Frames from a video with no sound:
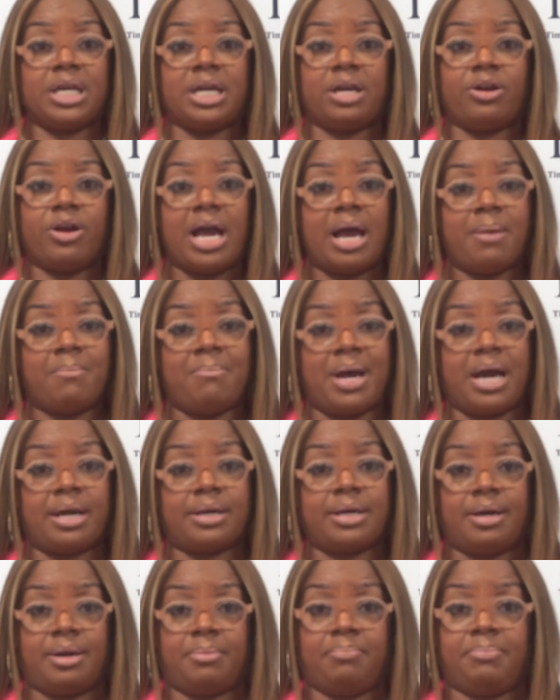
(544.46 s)
here at
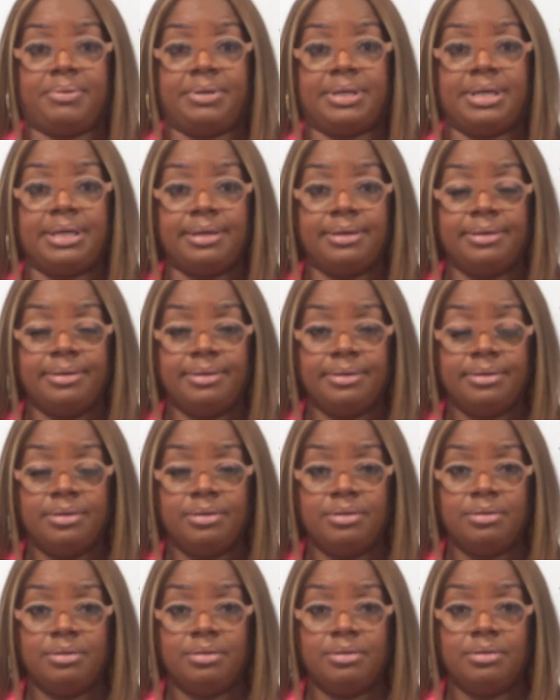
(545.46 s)
my company.
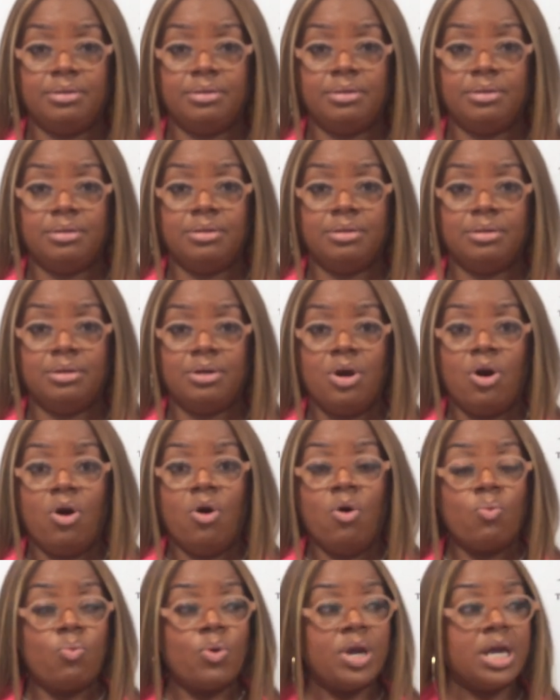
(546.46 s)

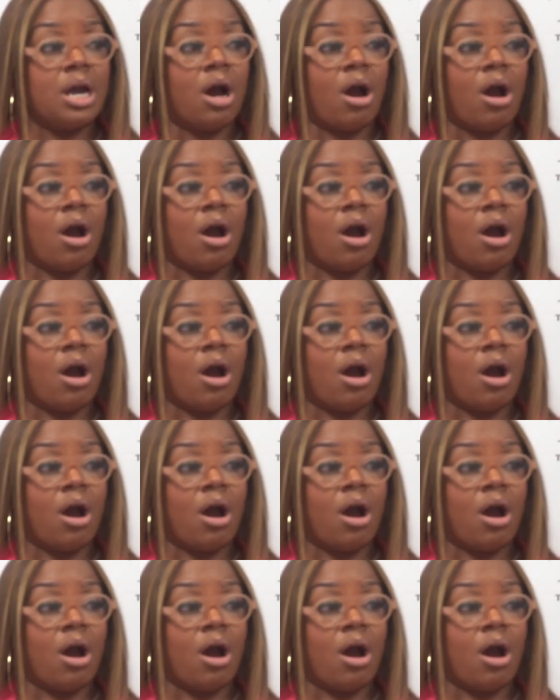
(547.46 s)
We